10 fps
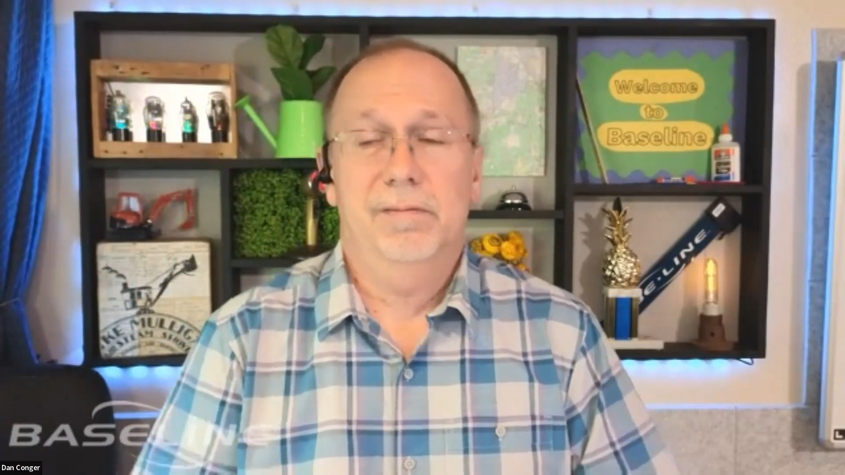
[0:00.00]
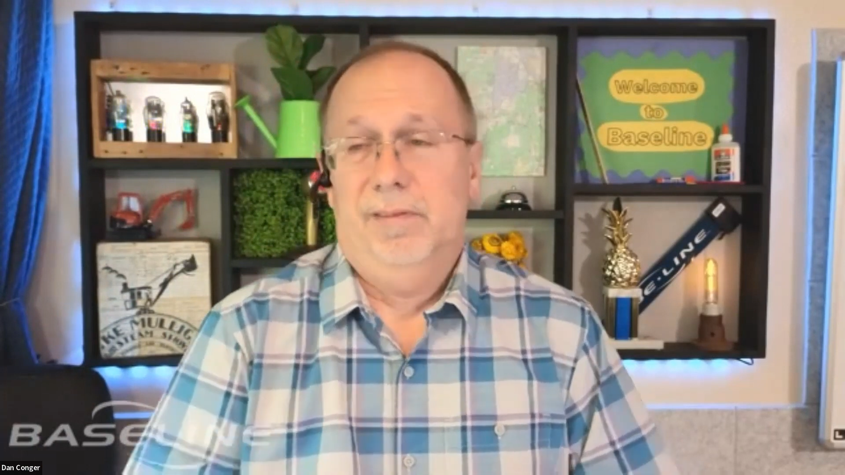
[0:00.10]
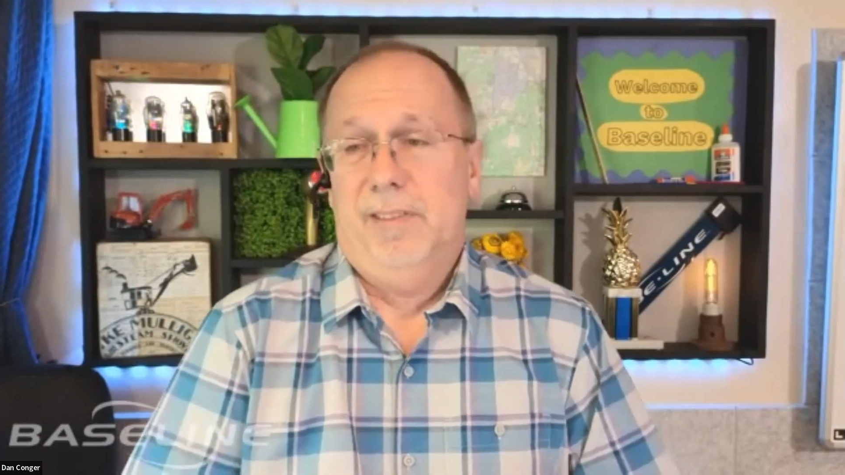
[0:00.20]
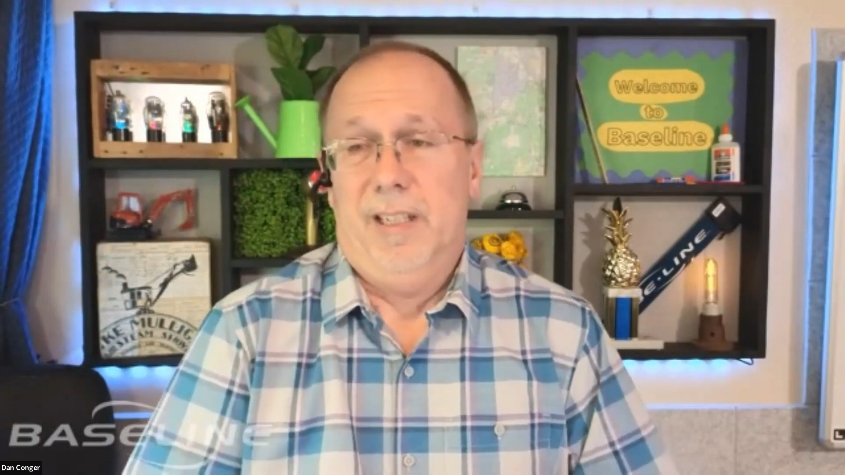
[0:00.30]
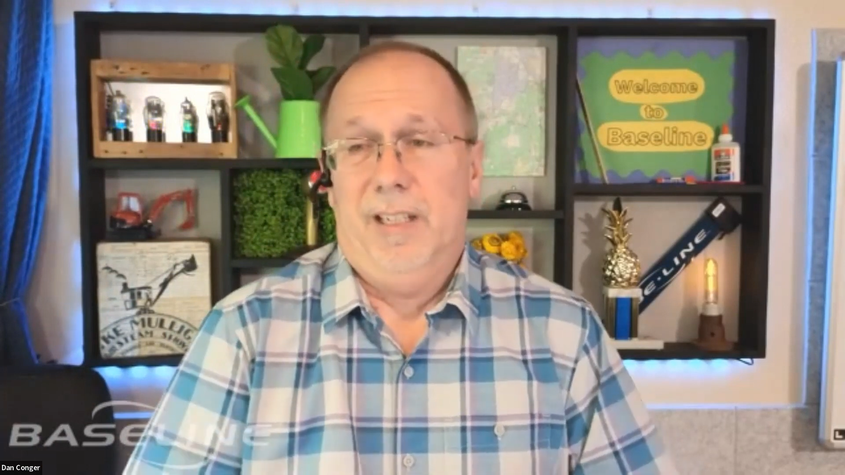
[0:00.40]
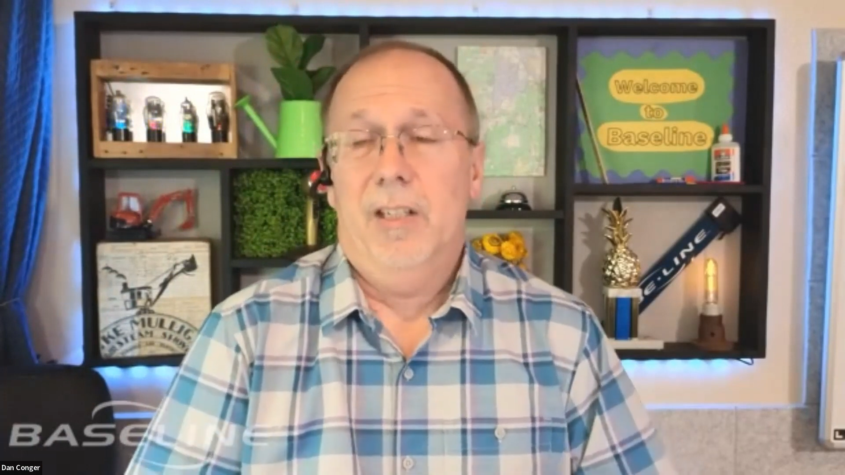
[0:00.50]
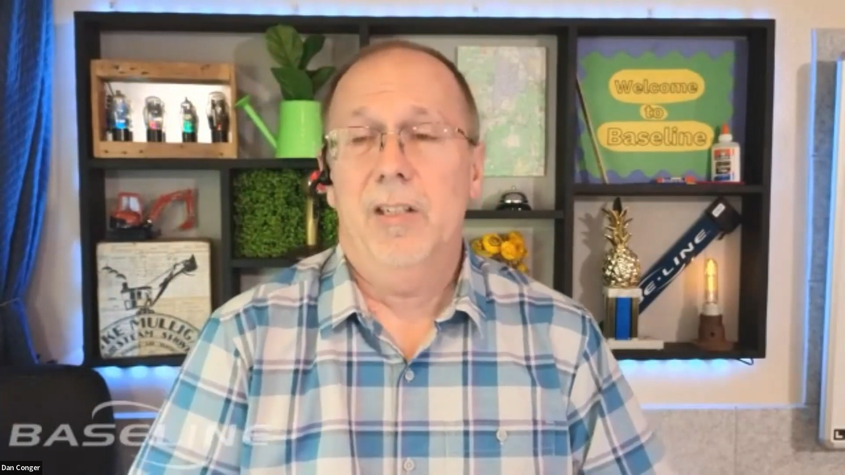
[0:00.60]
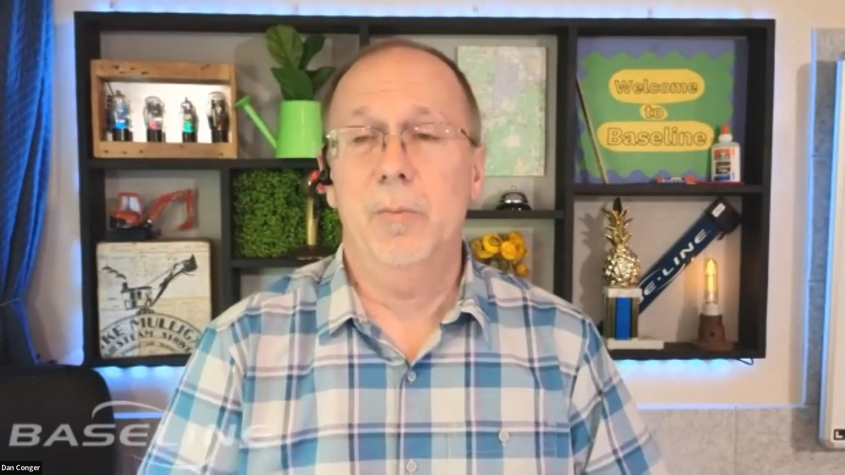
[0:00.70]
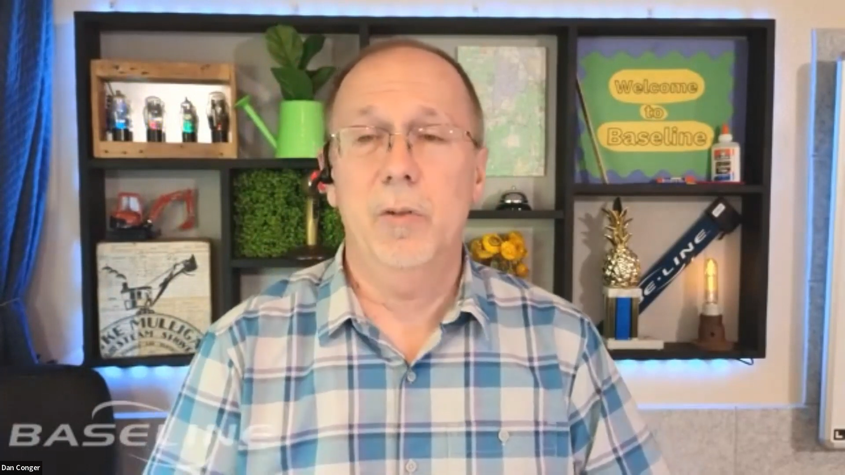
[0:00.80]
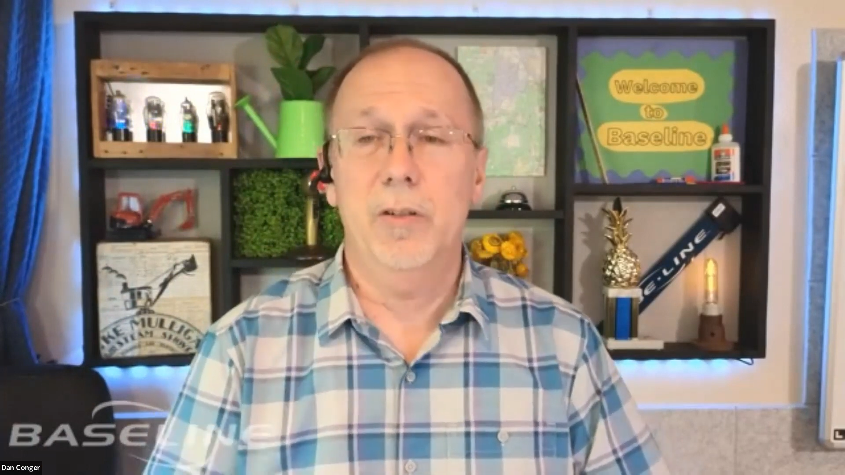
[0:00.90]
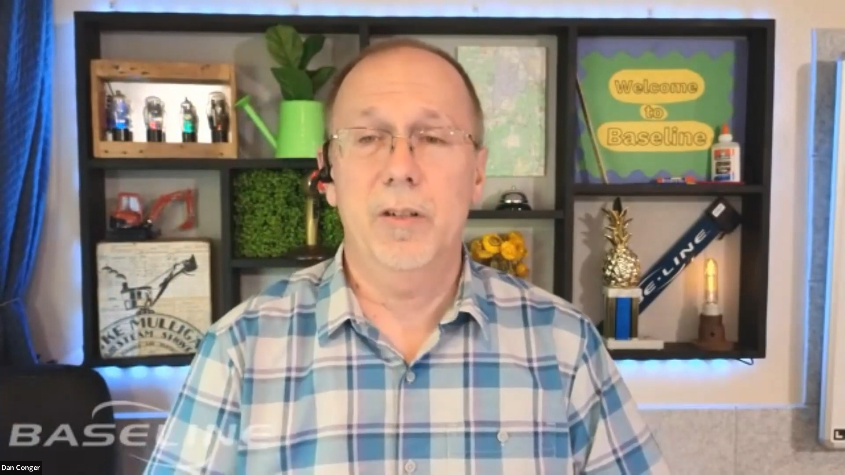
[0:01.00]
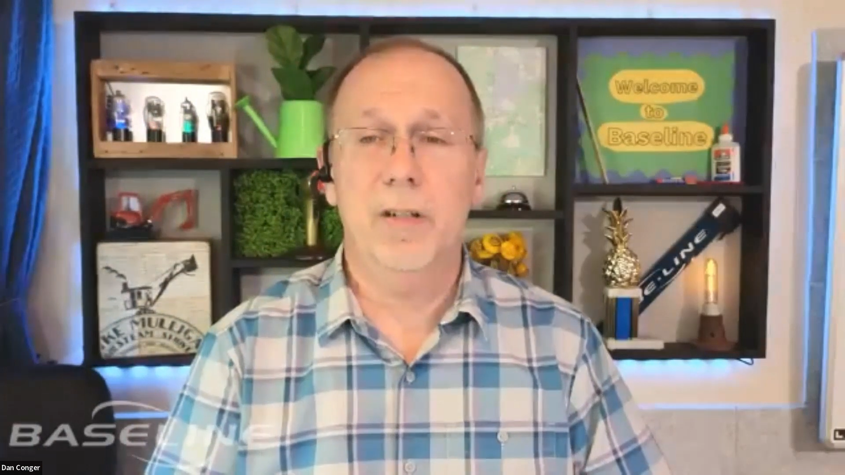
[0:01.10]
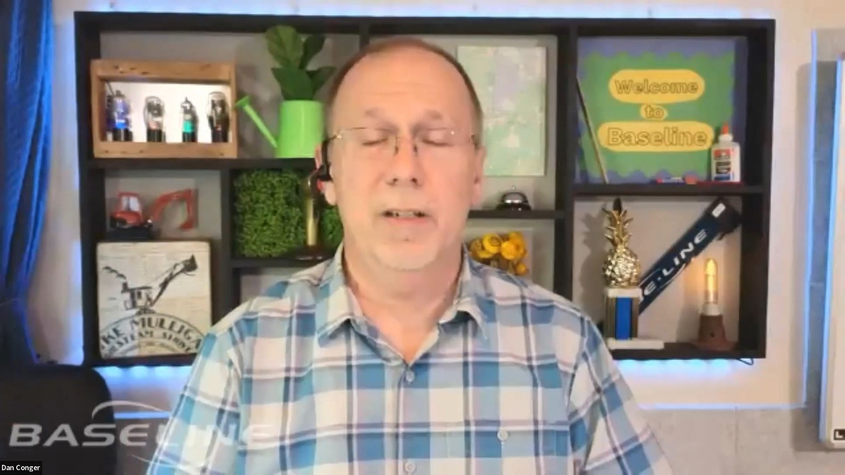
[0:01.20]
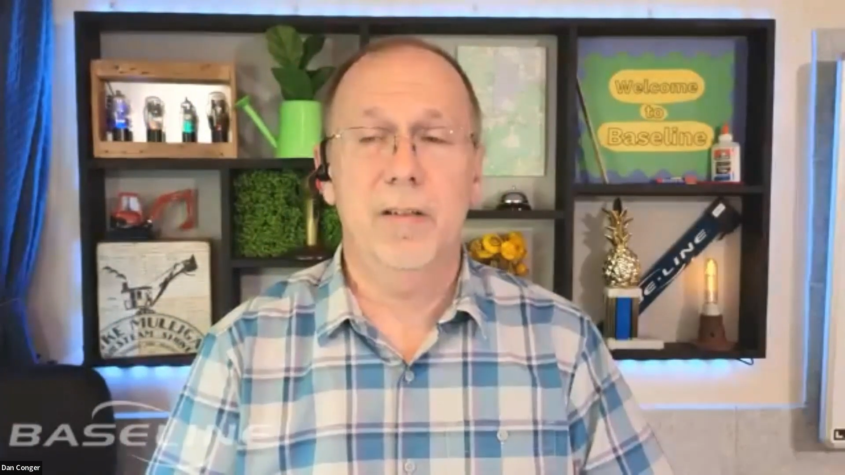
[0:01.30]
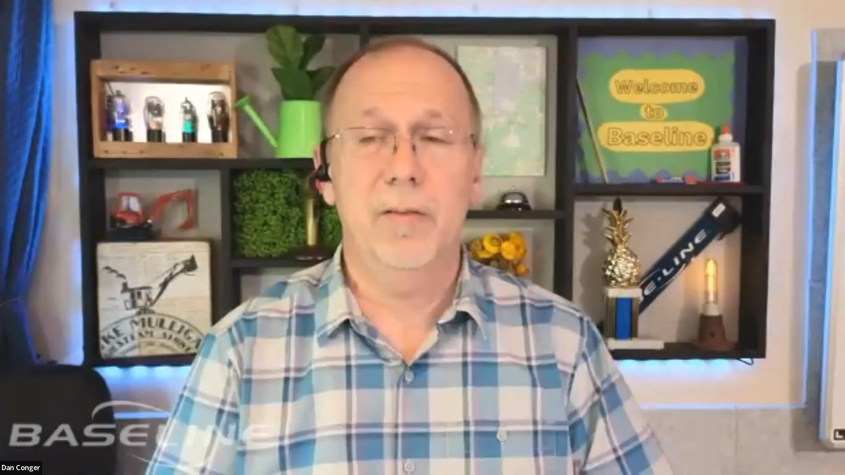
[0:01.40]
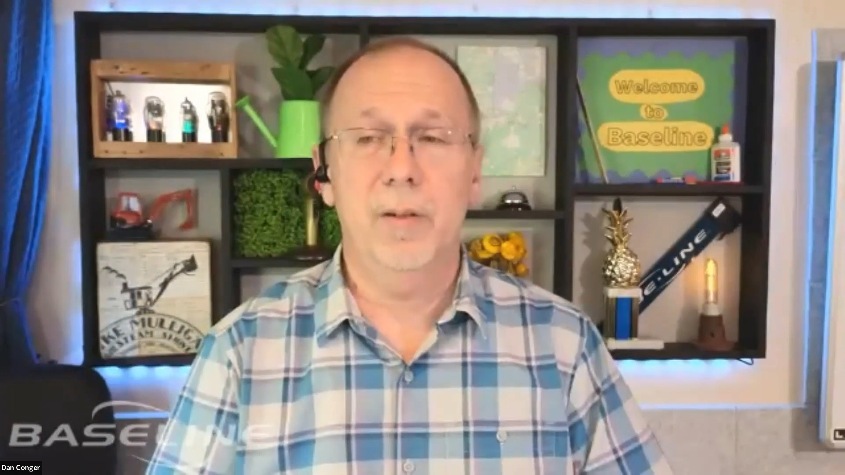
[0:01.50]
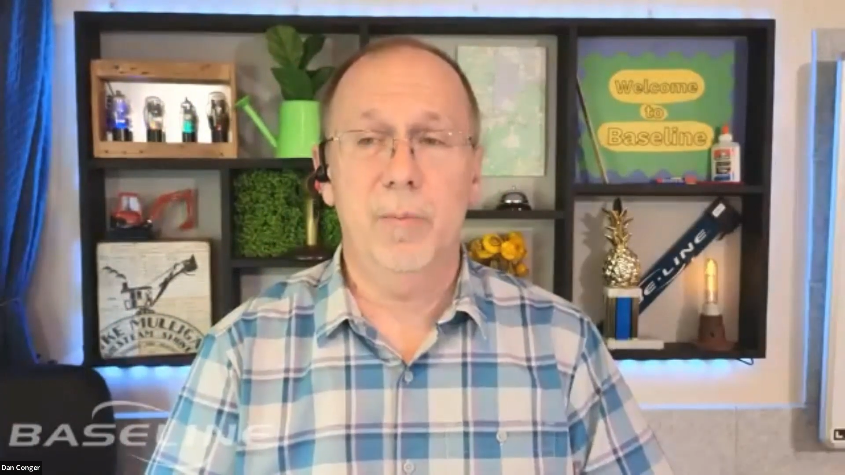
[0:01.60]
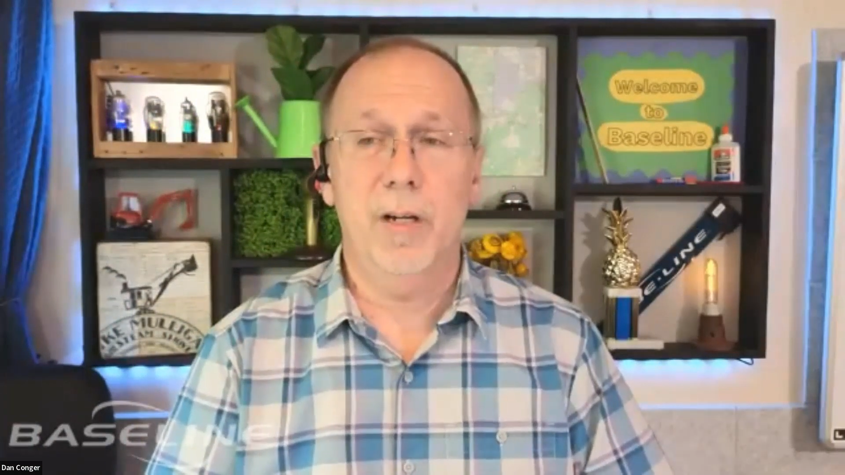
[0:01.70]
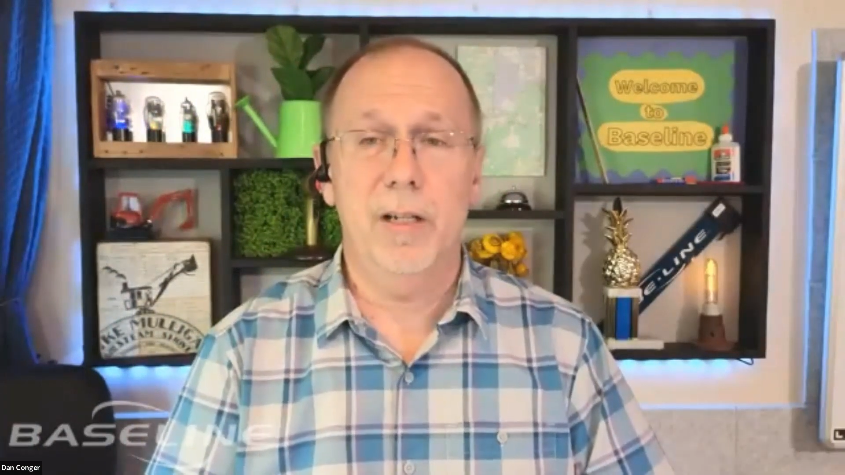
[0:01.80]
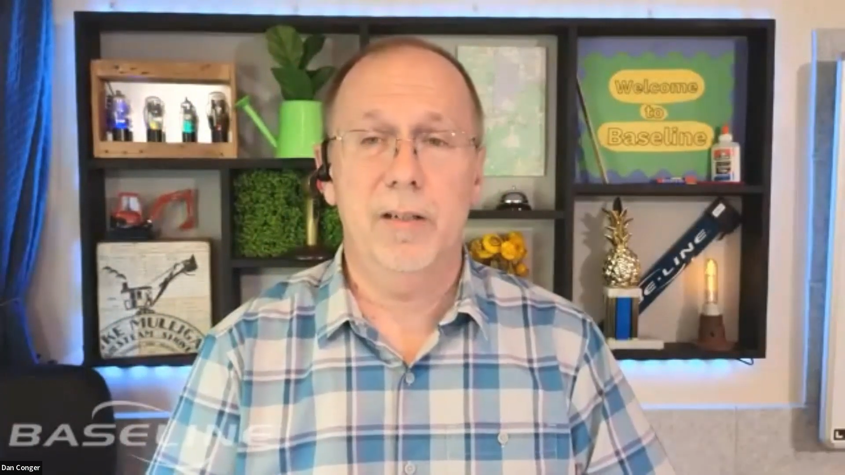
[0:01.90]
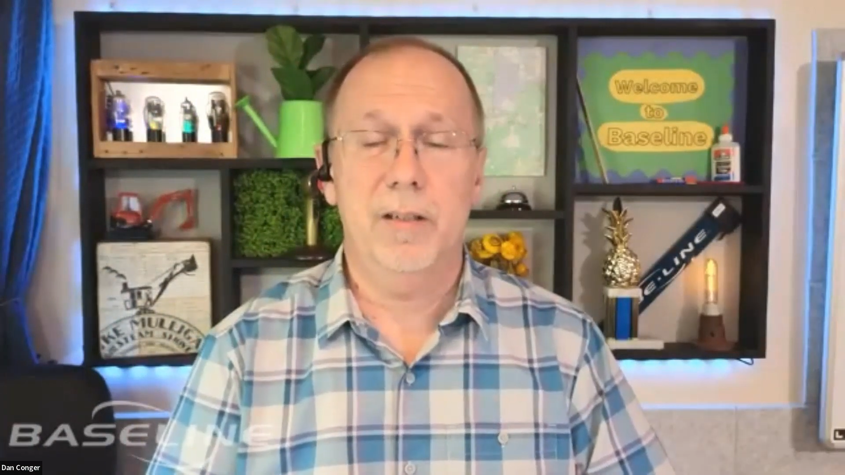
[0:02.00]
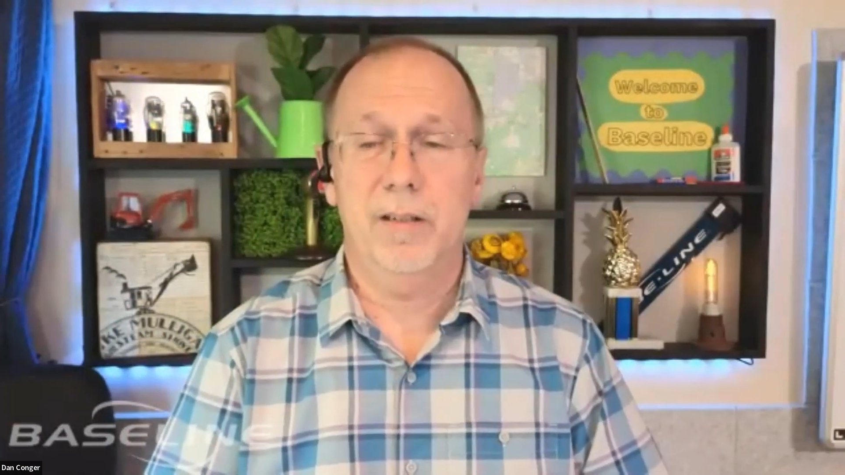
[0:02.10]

it's not changing moisture content very much.